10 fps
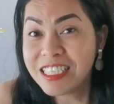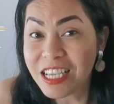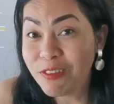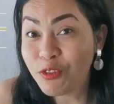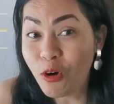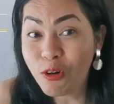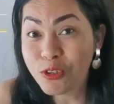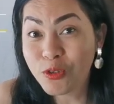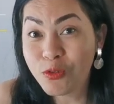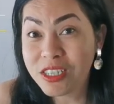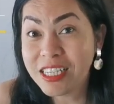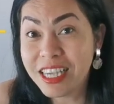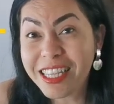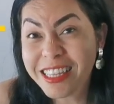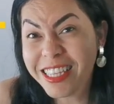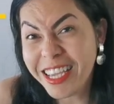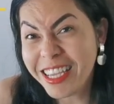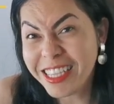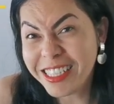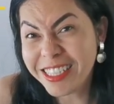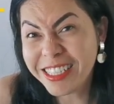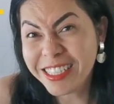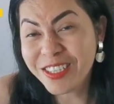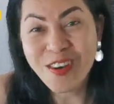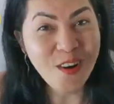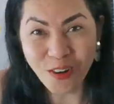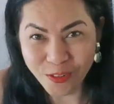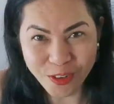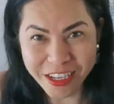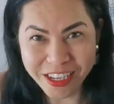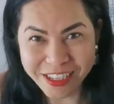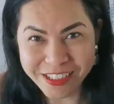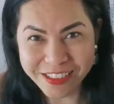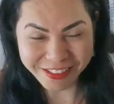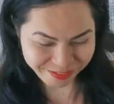see if you also want to get this or forget it.